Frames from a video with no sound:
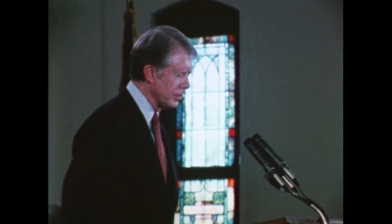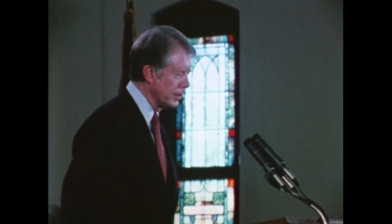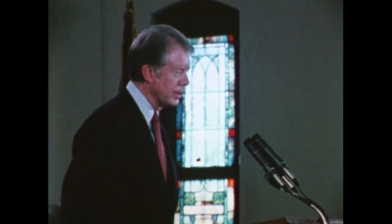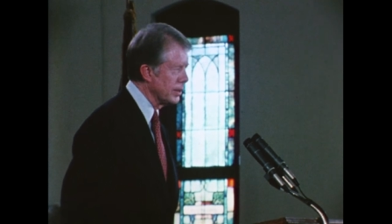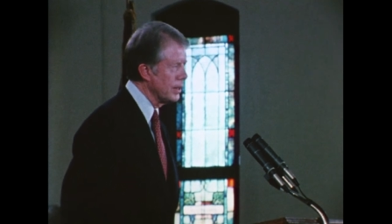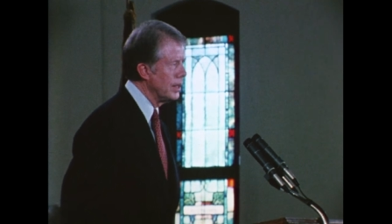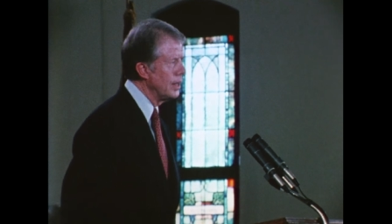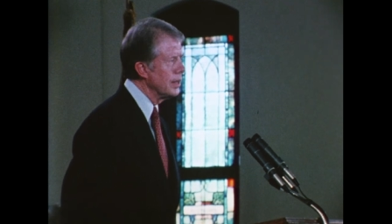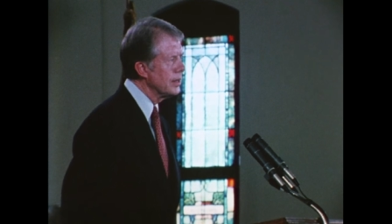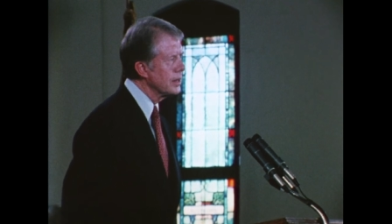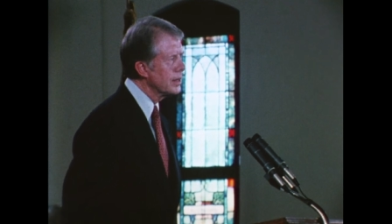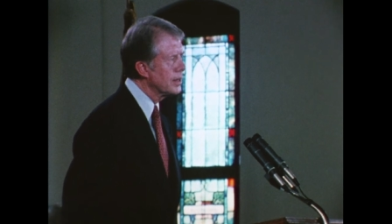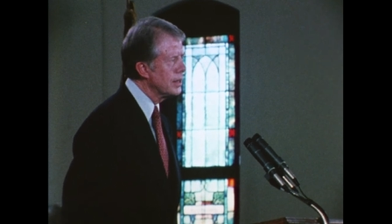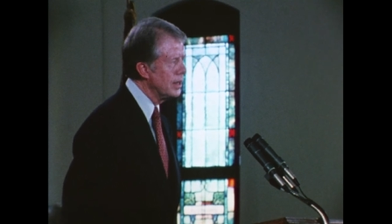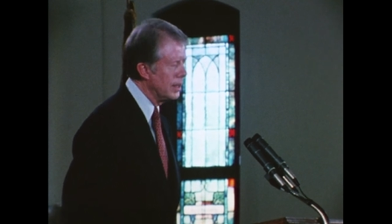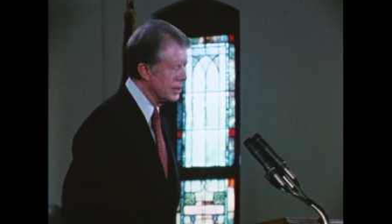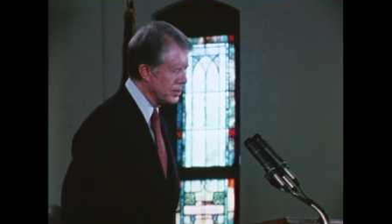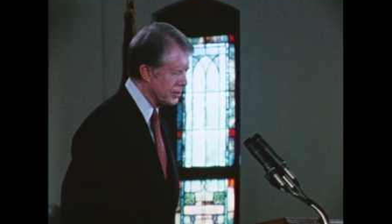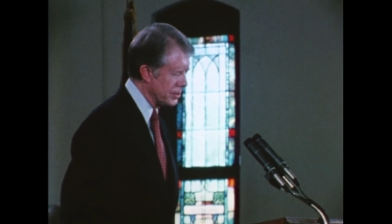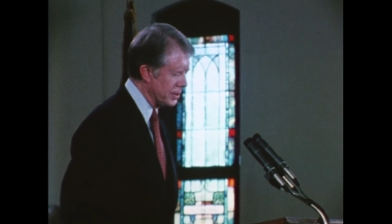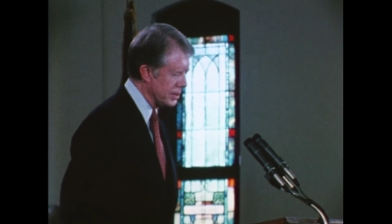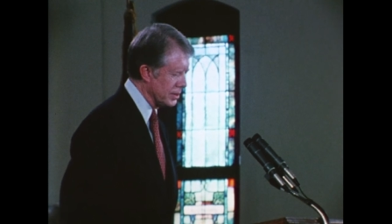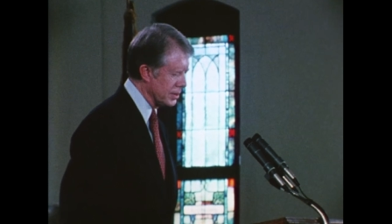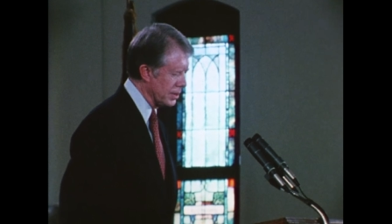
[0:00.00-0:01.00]
with other
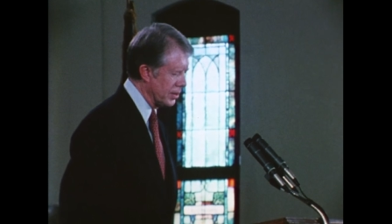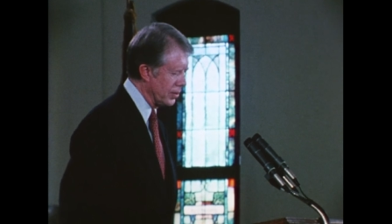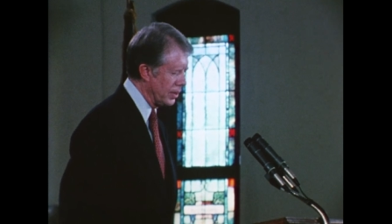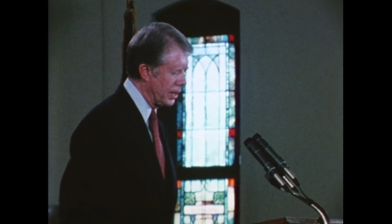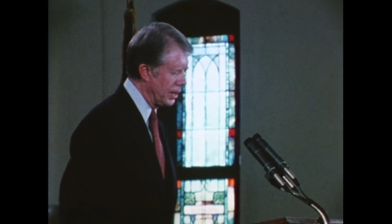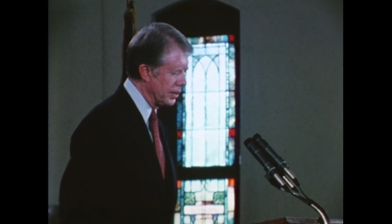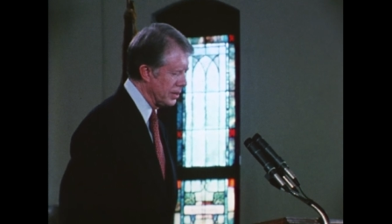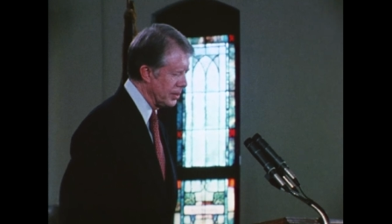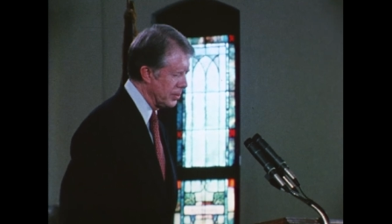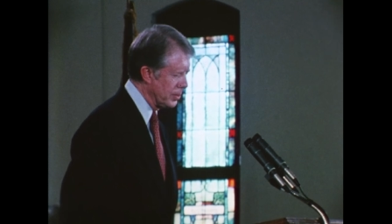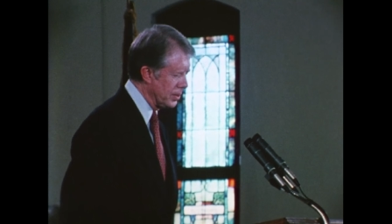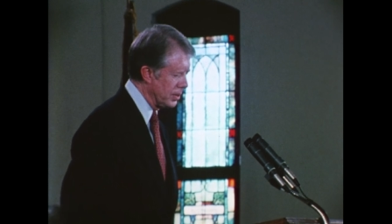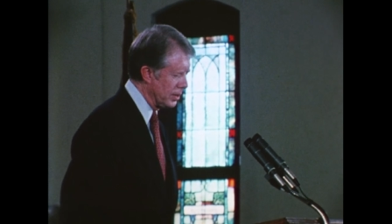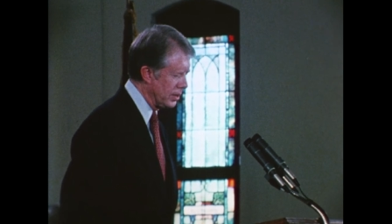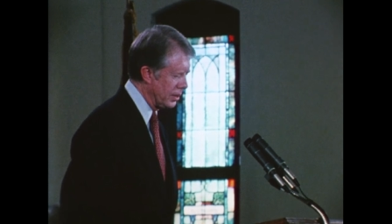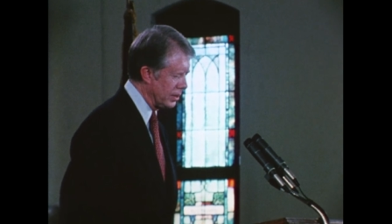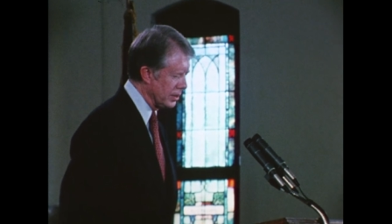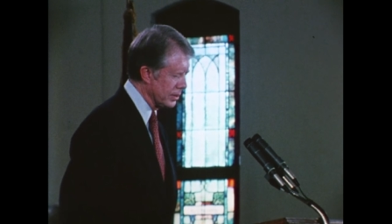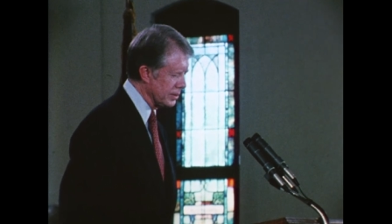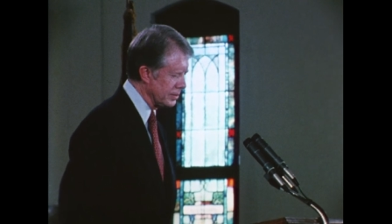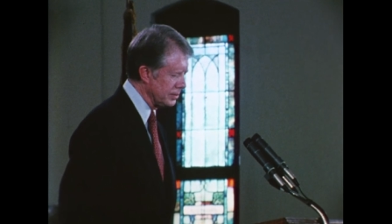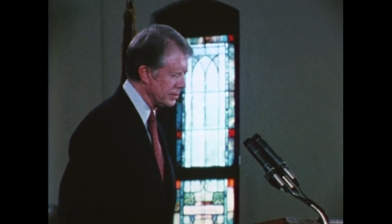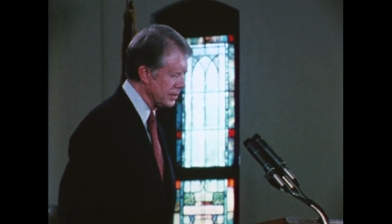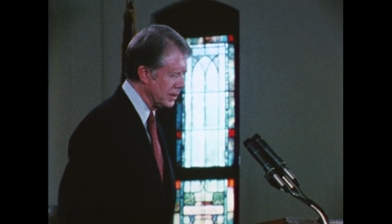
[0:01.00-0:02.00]
countries around the
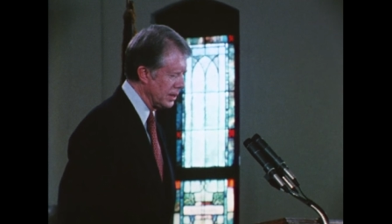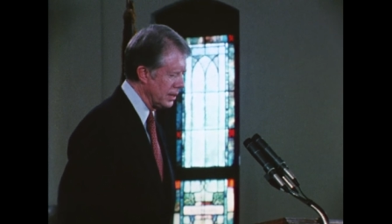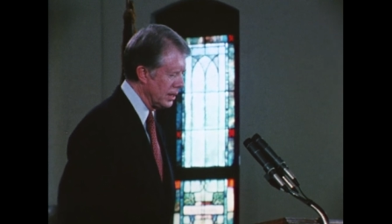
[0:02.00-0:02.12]
world